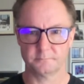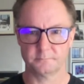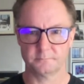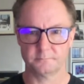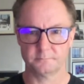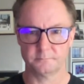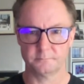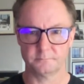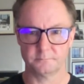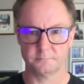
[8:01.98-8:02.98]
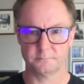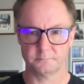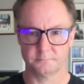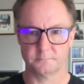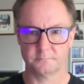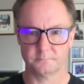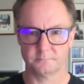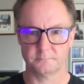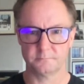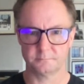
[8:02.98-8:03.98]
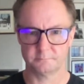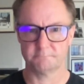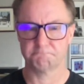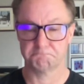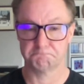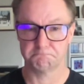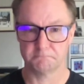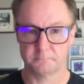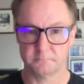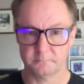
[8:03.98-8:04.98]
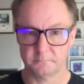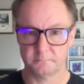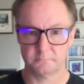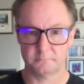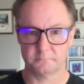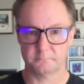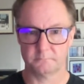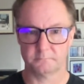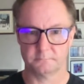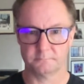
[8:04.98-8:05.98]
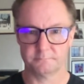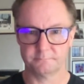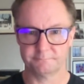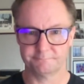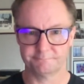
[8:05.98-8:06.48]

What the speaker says: (silent)